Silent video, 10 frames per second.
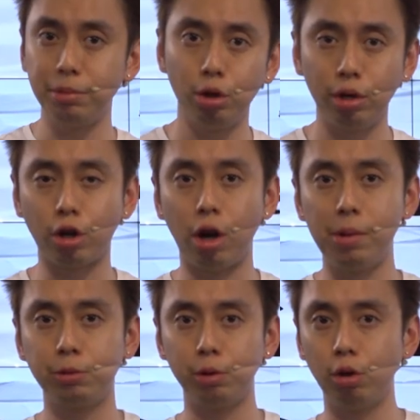me know in the
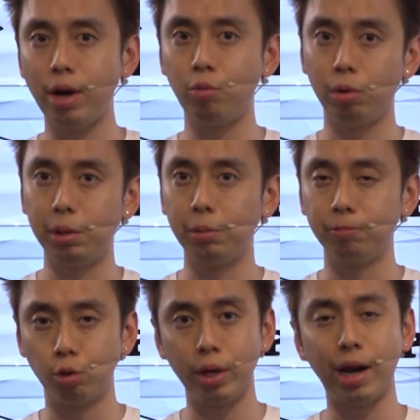comments below, and we'll be
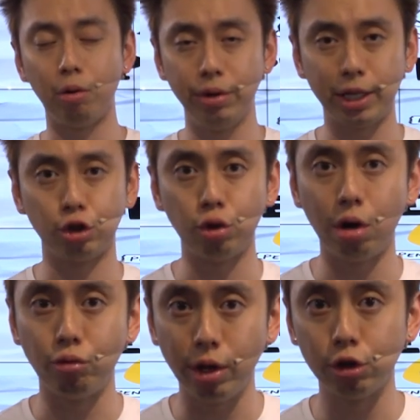doing our next
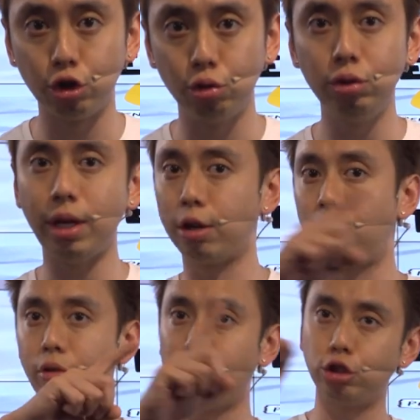draw real soon. And
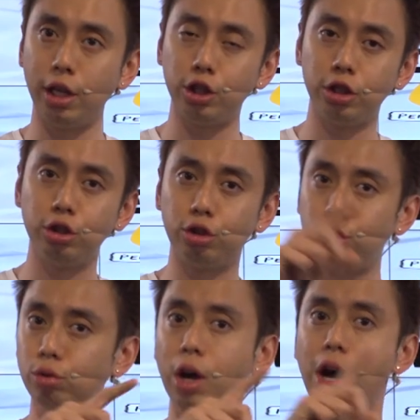congratulations to